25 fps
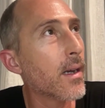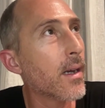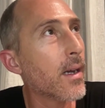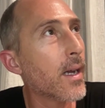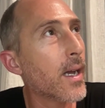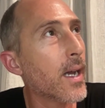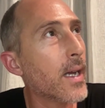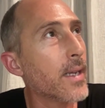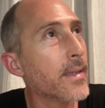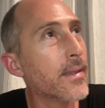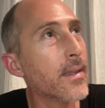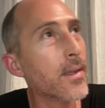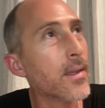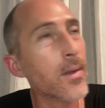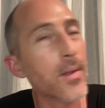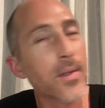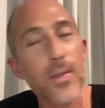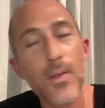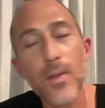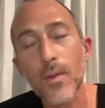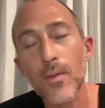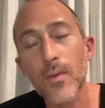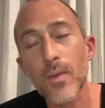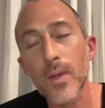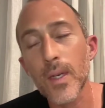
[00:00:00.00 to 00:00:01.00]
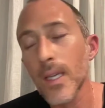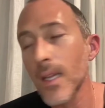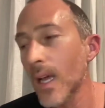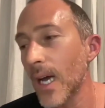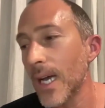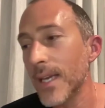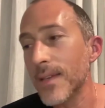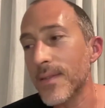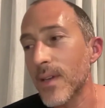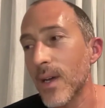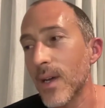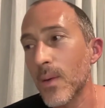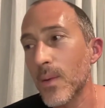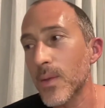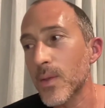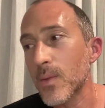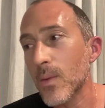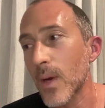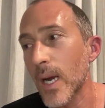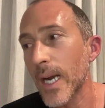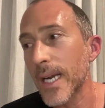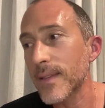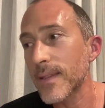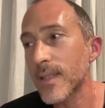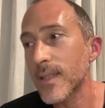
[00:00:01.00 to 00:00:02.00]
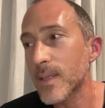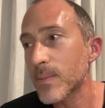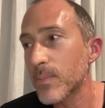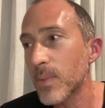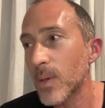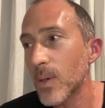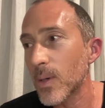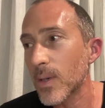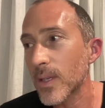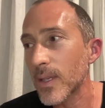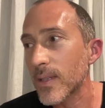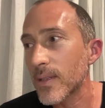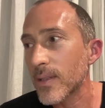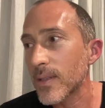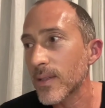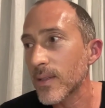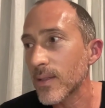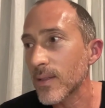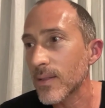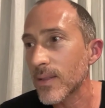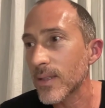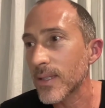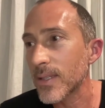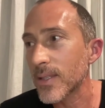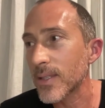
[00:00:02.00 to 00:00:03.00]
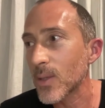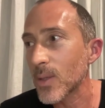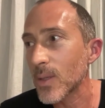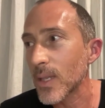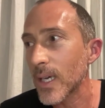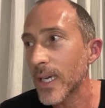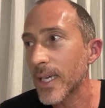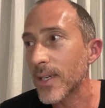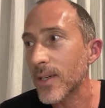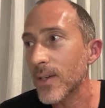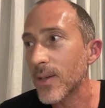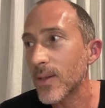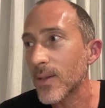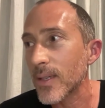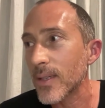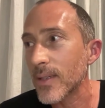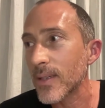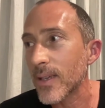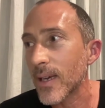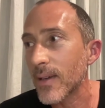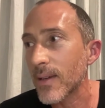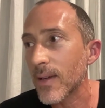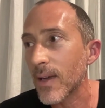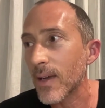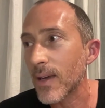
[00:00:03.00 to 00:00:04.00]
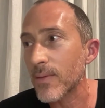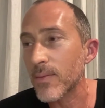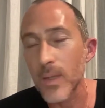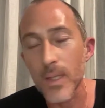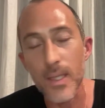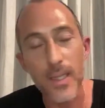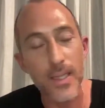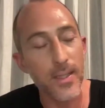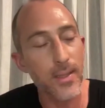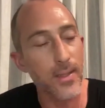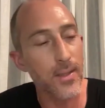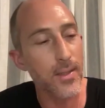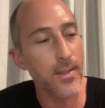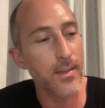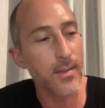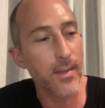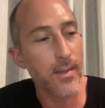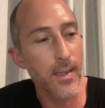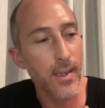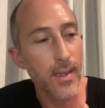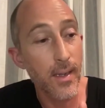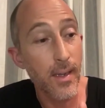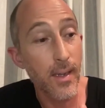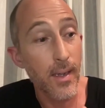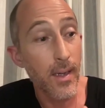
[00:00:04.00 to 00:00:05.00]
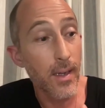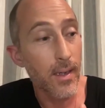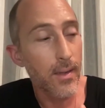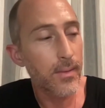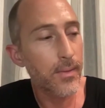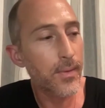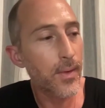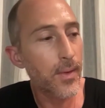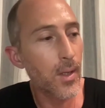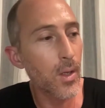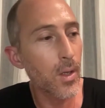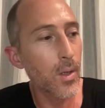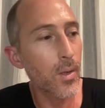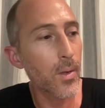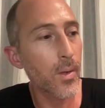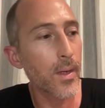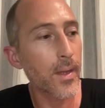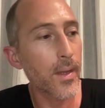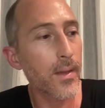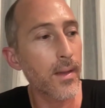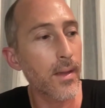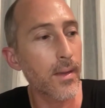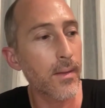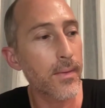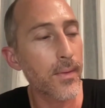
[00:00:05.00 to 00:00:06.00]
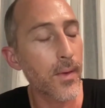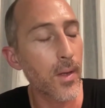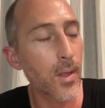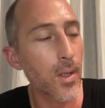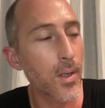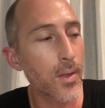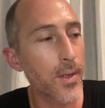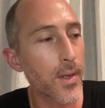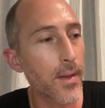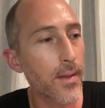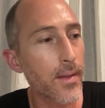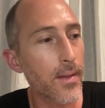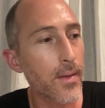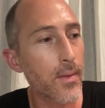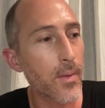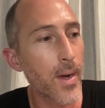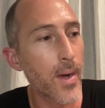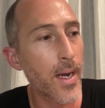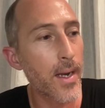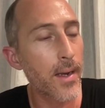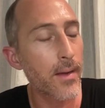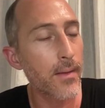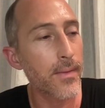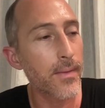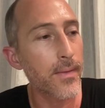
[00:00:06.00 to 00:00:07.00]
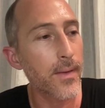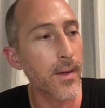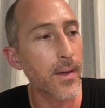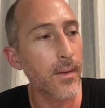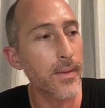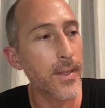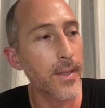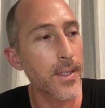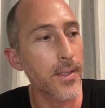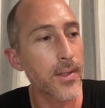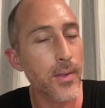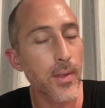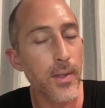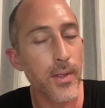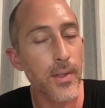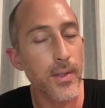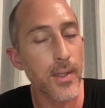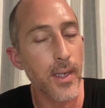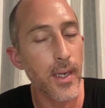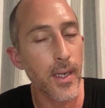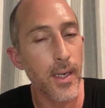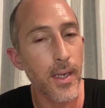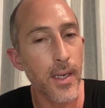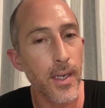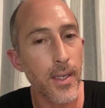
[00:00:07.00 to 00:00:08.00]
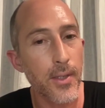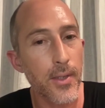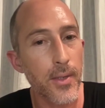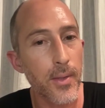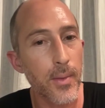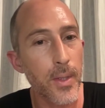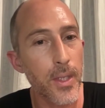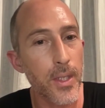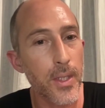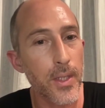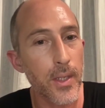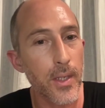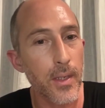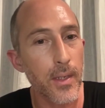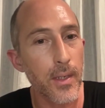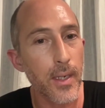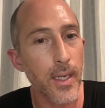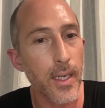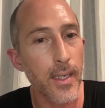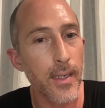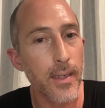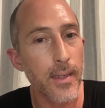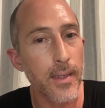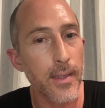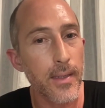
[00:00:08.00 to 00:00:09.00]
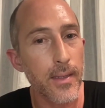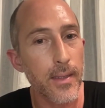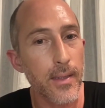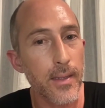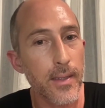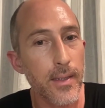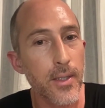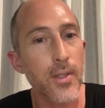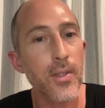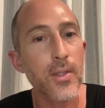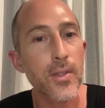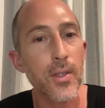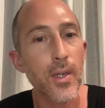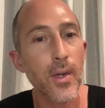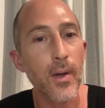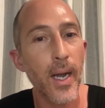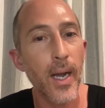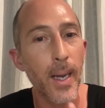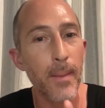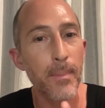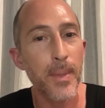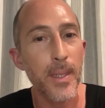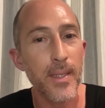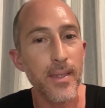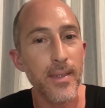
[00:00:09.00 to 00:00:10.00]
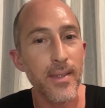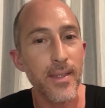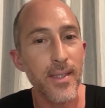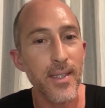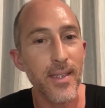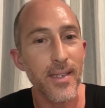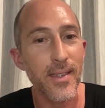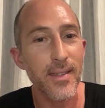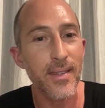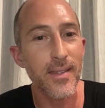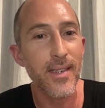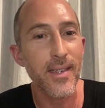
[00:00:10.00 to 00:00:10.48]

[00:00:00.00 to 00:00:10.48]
I didn't sort of realize I was writing this book until later, and I've really just followed a thread of interest and an intuition, and it just so happened that